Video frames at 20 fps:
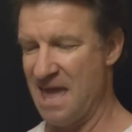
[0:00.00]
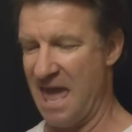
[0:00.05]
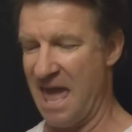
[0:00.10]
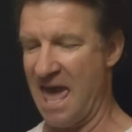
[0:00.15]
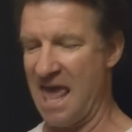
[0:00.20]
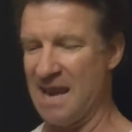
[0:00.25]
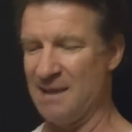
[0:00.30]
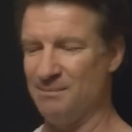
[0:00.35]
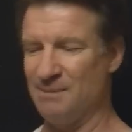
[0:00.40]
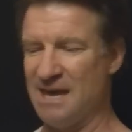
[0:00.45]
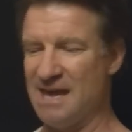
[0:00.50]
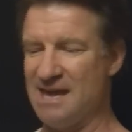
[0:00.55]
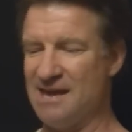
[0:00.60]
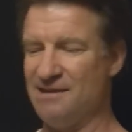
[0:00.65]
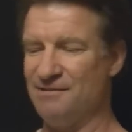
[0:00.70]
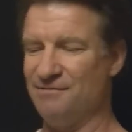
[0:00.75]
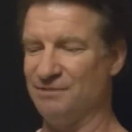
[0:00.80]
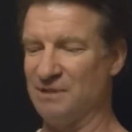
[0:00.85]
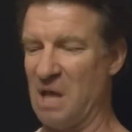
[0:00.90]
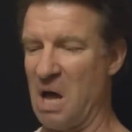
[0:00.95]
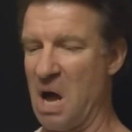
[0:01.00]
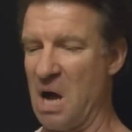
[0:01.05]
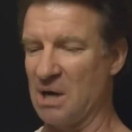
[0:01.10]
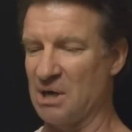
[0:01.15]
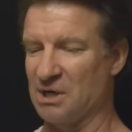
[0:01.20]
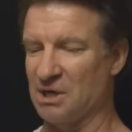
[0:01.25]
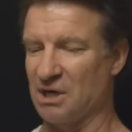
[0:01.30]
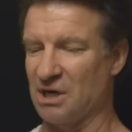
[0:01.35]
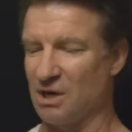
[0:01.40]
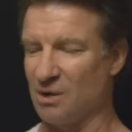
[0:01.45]
Anime
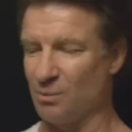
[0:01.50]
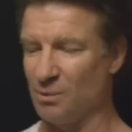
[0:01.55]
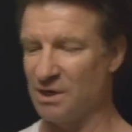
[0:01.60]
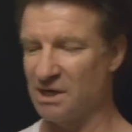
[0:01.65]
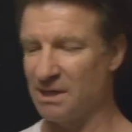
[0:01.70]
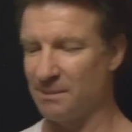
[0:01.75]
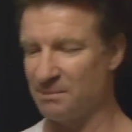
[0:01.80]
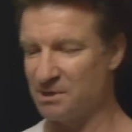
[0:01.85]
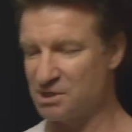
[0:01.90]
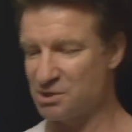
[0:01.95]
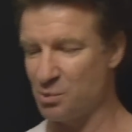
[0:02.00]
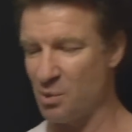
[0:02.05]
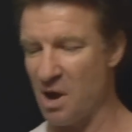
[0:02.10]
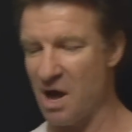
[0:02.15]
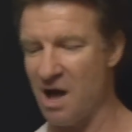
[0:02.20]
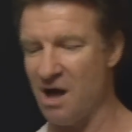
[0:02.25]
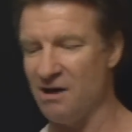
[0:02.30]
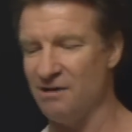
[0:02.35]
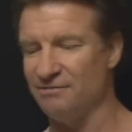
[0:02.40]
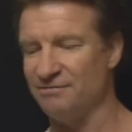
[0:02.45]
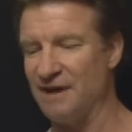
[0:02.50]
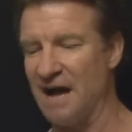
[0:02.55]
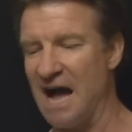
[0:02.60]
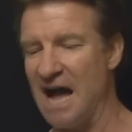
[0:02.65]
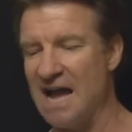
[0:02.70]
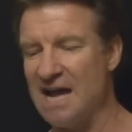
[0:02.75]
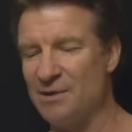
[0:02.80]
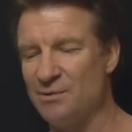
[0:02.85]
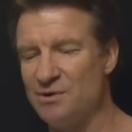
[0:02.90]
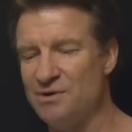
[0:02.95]
Vlogger. Winner number 12,
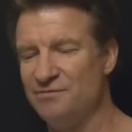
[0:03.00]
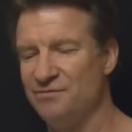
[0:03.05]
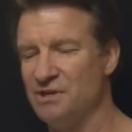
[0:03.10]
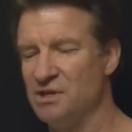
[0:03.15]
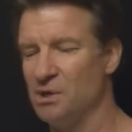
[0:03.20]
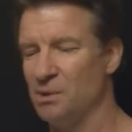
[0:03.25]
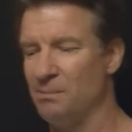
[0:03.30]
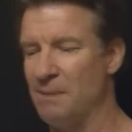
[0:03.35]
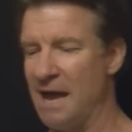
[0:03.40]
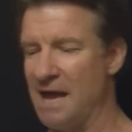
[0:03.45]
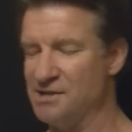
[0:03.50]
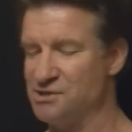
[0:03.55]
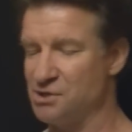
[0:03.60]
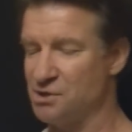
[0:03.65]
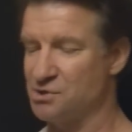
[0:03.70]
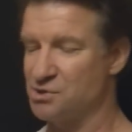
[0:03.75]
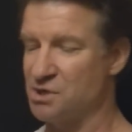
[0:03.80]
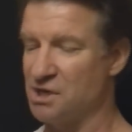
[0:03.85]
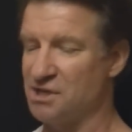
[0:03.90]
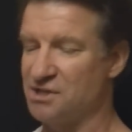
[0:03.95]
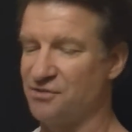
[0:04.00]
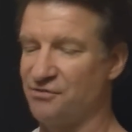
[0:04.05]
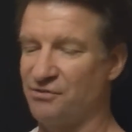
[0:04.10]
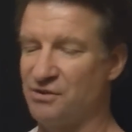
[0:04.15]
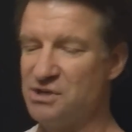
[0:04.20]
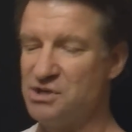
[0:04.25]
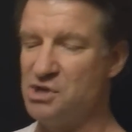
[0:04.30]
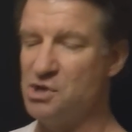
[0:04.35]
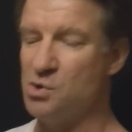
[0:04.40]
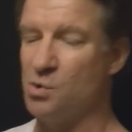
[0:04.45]
I Reveal Magic Tricks
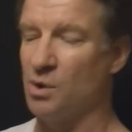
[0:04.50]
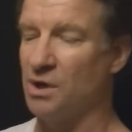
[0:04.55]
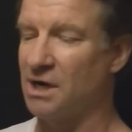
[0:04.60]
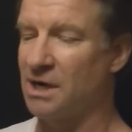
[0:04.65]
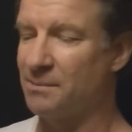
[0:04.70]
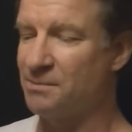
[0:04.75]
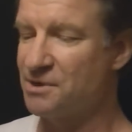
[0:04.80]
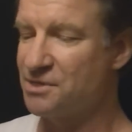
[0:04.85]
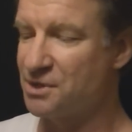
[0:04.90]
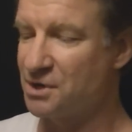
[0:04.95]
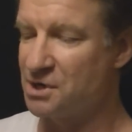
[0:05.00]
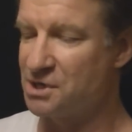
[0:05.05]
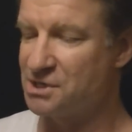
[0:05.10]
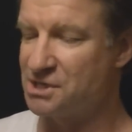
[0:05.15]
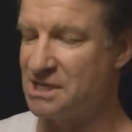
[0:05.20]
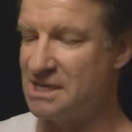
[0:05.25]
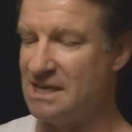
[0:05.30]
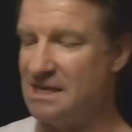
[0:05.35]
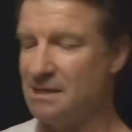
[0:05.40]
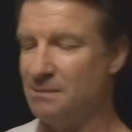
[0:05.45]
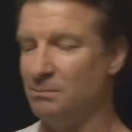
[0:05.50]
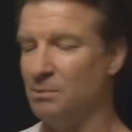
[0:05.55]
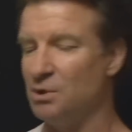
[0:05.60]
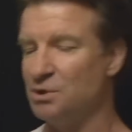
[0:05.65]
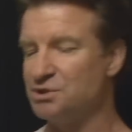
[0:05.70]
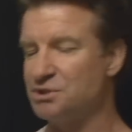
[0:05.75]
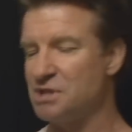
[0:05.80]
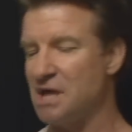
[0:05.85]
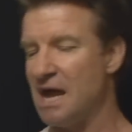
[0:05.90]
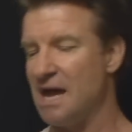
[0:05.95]
for You. Winner number 13,
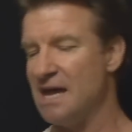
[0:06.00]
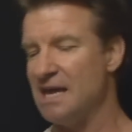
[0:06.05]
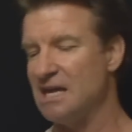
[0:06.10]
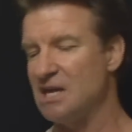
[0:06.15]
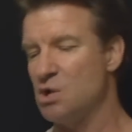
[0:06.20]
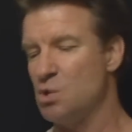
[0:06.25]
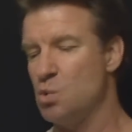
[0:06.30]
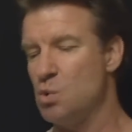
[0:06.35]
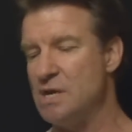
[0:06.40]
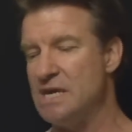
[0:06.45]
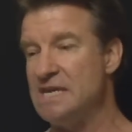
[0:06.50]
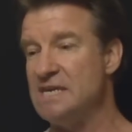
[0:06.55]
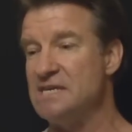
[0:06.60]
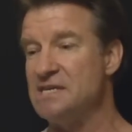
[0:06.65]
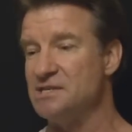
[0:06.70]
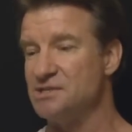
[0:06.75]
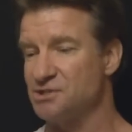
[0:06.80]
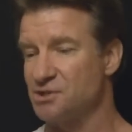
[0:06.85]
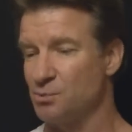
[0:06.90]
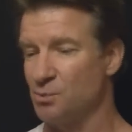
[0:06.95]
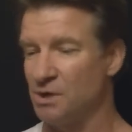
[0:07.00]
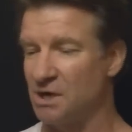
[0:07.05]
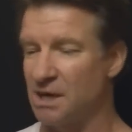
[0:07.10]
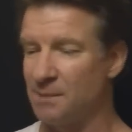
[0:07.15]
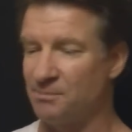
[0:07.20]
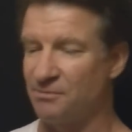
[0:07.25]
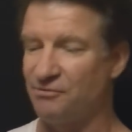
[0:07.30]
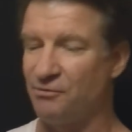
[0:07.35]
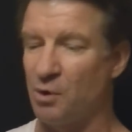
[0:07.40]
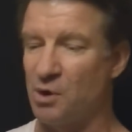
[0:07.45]
Multi Queezed. Winner
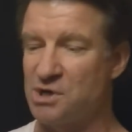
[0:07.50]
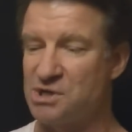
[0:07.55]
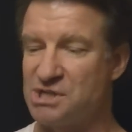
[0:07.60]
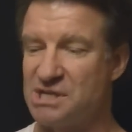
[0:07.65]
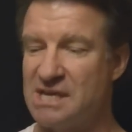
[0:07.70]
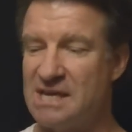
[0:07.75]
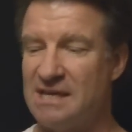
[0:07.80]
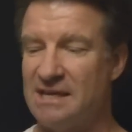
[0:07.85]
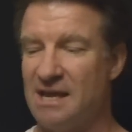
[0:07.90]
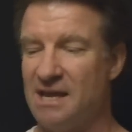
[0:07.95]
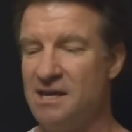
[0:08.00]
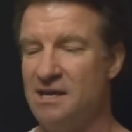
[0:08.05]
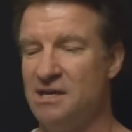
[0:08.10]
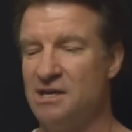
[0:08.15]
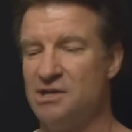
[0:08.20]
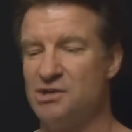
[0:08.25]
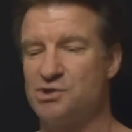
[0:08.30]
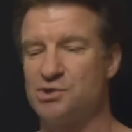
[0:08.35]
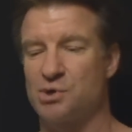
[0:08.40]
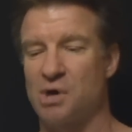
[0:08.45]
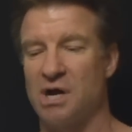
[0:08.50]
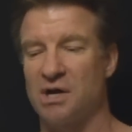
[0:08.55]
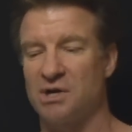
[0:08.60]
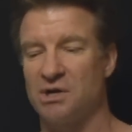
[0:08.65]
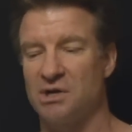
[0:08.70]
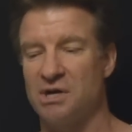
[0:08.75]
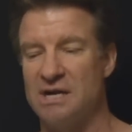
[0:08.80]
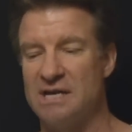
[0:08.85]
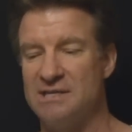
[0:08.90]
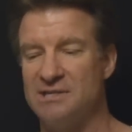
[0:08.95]
number 14,
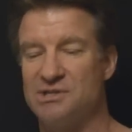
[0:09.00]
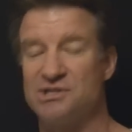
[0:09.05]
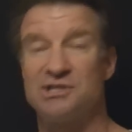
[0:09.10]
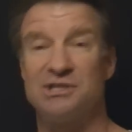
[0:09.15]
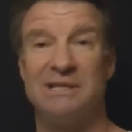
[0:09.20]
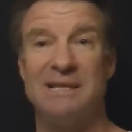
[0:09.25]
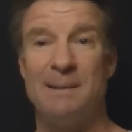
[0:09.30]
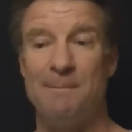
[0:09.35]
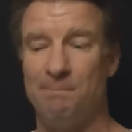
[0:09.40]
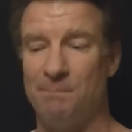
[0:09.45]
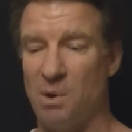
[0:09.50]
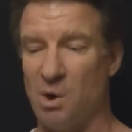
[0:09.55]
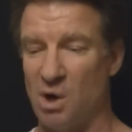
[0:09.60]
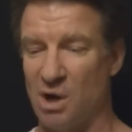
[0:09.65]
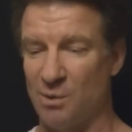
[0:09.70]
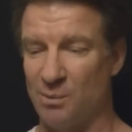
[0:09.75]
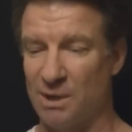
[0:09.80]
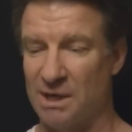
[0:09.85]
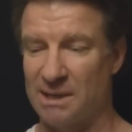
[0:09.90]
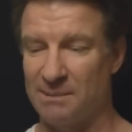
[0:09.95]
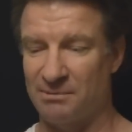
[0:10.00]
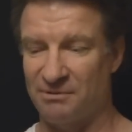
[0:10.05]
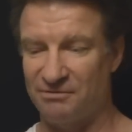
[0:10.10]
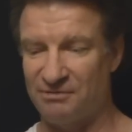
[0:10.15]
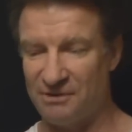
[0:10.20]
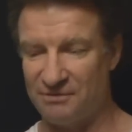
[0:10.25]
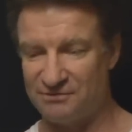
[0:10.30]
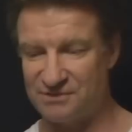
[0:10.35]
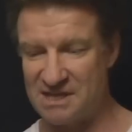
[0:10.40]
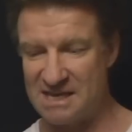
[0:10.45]
Trucker and Slim Boy. Winner number
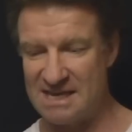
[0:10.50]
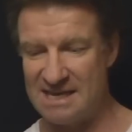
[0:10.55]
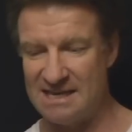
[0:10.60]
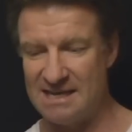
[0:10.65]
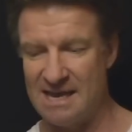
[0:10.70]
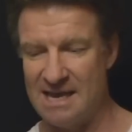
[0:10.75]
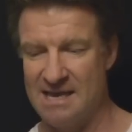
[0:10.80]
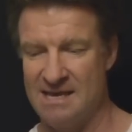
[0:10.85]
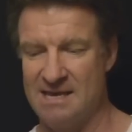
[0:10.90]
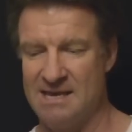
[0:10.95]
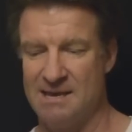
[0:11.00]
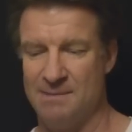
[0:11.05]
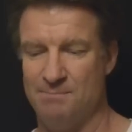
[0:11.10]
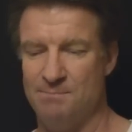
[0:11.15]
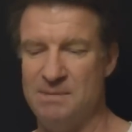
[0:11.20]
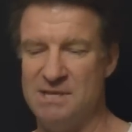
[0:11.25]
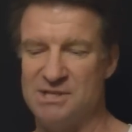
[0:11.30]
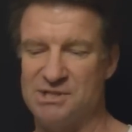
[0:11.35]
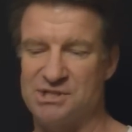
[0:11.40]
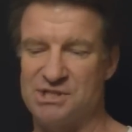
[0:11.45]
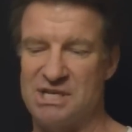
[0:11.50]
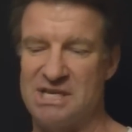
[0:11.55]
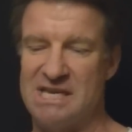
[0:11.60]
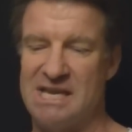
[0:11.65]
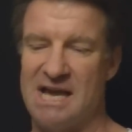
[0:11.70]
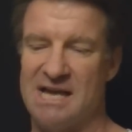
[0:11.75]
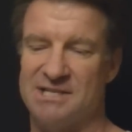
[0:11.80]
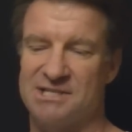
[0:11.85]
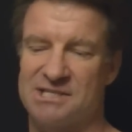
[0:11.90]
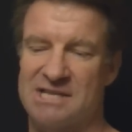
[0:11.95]
15, Miss
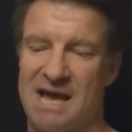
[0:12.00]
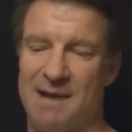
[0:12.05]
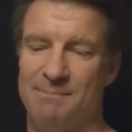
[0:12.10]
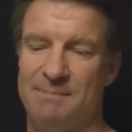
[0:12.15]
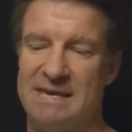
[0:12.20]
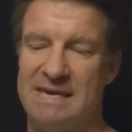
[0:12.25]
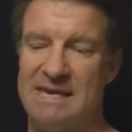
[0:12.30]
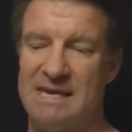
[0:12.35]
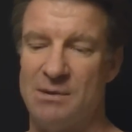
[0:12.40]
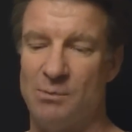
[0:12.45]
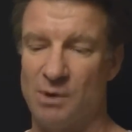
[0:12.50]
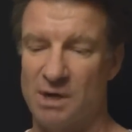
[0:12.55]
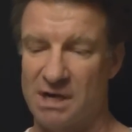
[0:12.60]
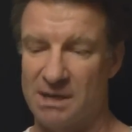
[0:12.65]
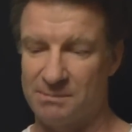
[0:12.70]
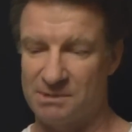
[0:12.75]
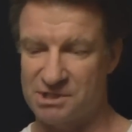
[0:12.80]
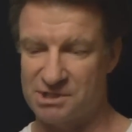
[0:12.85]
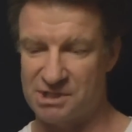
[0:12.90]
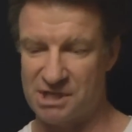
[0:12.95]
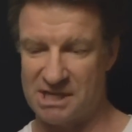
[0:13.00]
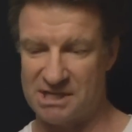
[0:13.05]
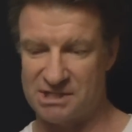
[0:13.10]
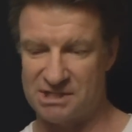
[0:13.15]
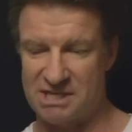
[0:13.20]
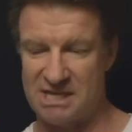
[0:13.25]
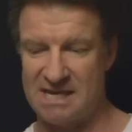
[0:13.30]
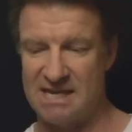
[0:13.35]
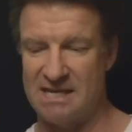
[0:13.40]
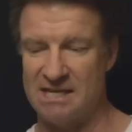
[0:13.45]
Yasami. Winner number
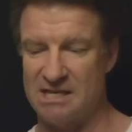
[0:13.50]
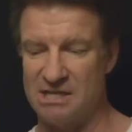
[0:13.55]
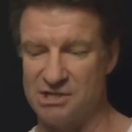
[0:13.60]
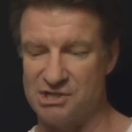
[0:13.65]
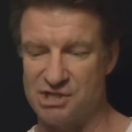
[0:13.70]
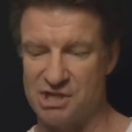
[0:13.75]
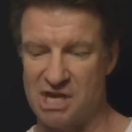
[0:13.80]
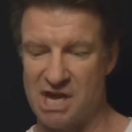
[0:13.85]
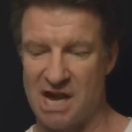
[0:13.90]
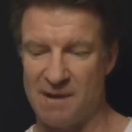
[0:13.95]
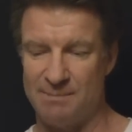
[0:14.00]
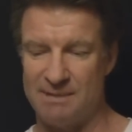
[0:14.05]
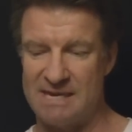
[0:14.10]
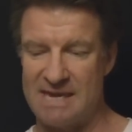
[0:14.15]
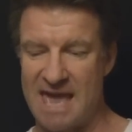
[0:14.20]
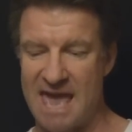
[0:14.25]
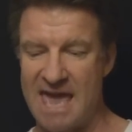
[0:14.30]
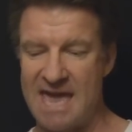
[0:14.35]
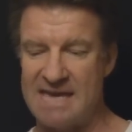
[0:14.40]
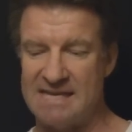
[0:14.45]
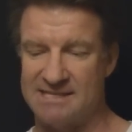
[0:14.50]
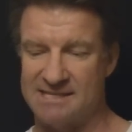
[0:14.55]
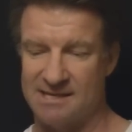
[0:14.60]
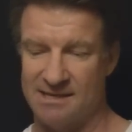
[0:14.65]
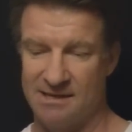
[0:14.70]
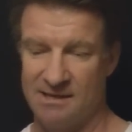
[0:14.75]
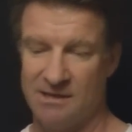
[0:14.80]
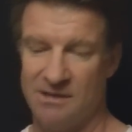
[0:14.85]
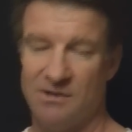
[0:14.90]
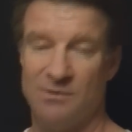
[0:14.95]
16, Shikabi
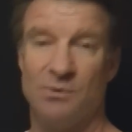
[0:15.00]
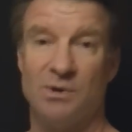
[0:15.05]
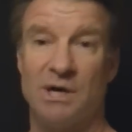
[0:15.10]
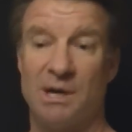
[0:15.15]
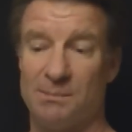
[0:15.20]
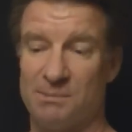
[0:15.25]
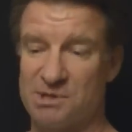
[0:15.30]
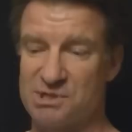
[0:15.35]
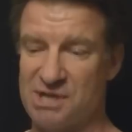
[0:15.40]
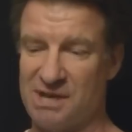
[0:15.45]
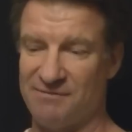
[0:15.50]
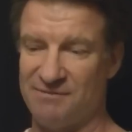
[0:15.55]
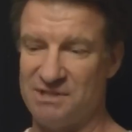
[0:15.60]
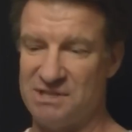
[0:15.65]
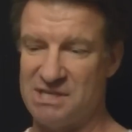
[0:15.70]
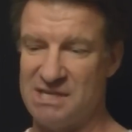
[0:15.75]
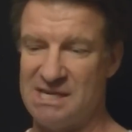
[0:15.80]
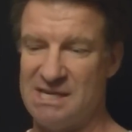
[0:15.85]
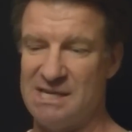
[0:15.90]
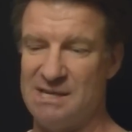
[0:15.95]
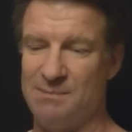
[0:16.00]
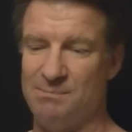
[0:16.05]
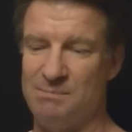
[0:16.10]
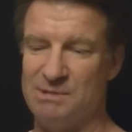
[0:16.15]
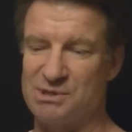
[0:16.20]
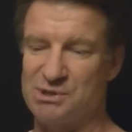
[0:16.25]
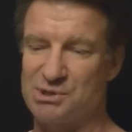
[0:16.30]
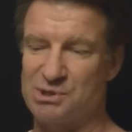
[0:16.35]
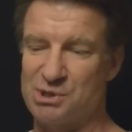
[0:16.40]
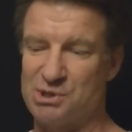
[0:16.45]
8. Winner number 17,
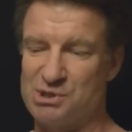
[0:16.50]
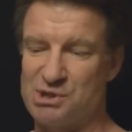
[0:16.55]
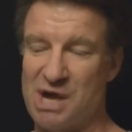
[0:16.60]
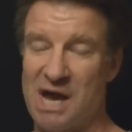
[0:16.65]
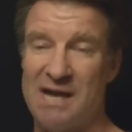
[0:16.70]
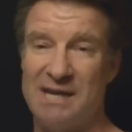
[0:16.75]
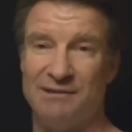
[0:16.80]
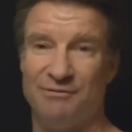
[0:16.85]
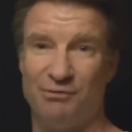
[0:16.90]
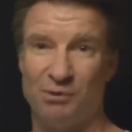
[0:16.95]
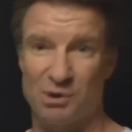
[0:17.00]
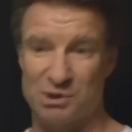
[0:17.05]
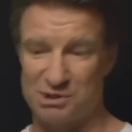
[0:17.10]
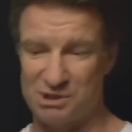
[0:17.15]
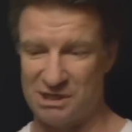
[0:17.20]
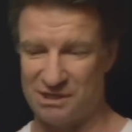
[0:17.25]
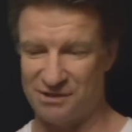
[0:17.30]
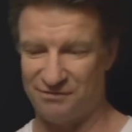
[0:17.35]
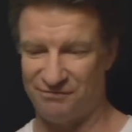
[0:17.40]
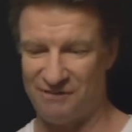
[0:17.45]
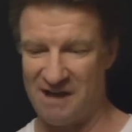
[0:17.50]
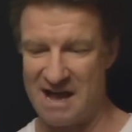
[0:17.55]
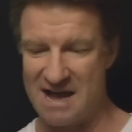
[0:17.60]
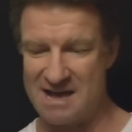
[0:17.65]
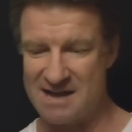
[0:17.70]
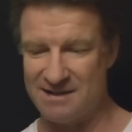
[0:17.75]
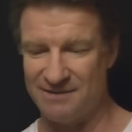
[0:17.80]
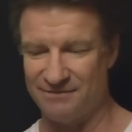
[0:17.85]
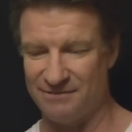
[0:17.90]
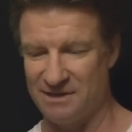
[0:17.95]
Mr. Johnny
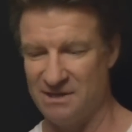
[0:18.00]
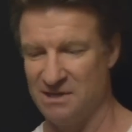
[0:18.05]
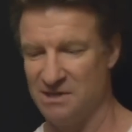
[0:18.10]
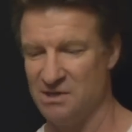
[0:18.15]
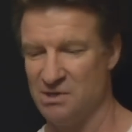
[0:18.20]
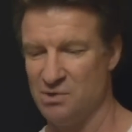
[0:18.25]
465.